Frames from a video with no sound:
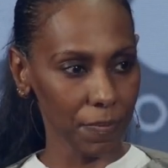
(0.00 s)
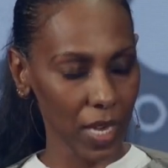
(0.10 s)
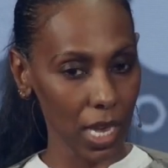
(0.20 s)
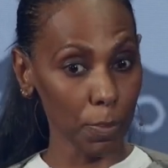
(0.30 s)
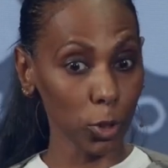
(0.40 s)

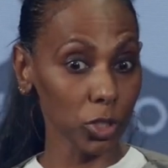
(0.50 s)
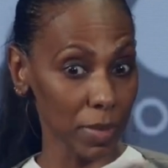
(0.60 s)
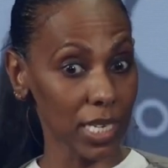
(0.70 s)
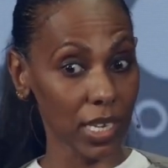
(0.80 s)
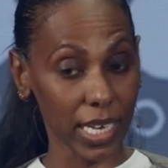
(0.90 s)
he pulled
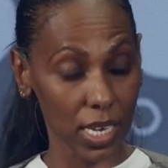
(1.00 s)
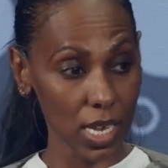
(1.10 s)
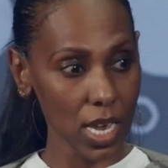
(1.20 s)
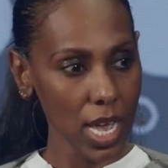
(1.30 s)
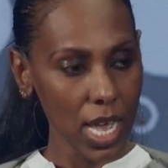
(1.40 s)
me.
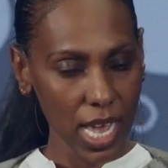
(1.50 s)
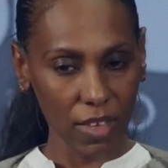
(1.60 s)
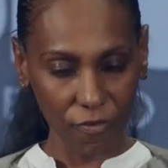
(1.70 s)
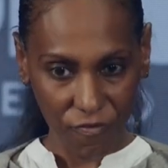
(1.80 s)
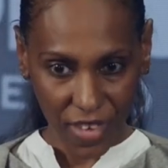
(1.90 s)
He
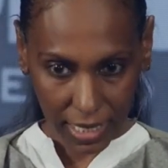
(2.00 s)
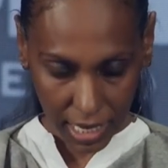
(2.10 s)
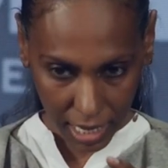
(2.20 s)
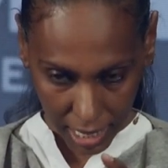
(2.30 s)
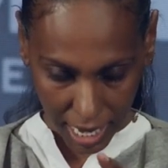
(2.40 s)

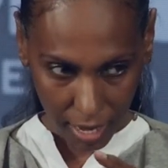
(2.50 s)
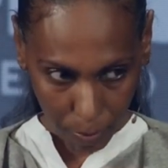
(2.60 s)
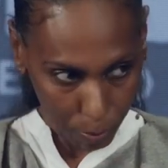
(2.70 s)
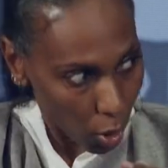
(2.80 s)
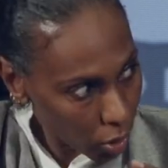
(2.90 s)
physically
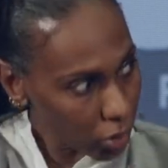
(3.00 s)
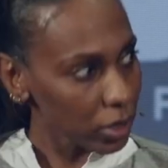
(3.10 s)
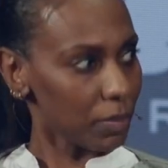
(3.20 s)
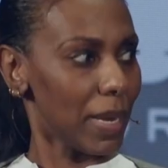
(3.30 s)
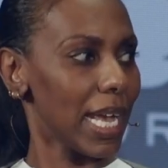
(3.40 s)

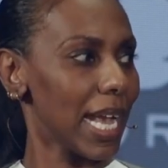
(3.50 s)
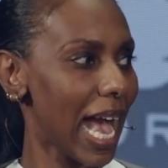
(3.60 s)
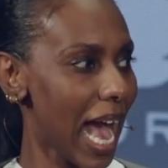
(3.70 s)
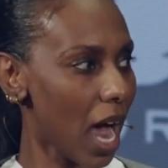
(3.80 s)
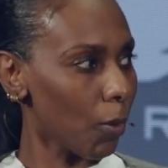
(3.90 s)
pulled me
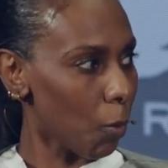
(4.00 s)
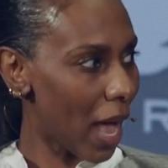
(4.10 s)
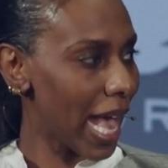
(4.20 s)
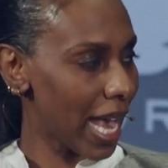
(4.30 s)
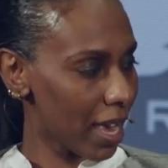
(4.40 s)

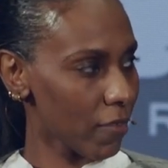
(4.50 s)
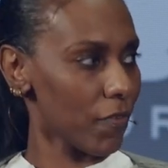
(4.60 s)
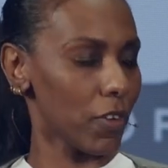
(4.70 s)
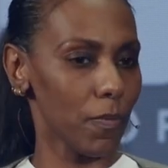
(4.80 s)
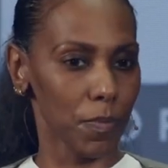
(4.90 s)
away
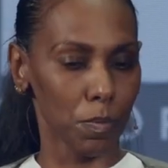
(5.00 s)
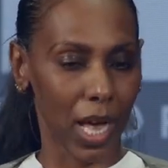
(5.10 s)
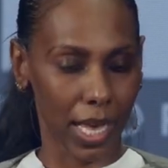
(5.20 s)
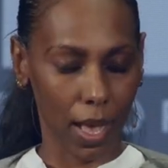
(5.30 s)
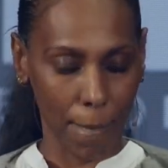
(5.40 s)
from
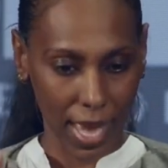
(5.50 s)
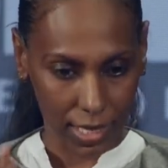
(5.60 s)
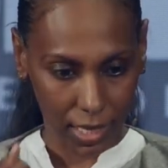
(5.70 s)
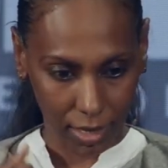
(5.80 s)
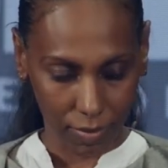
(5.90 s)
my
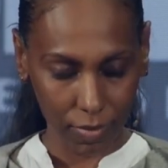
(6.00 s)
amazing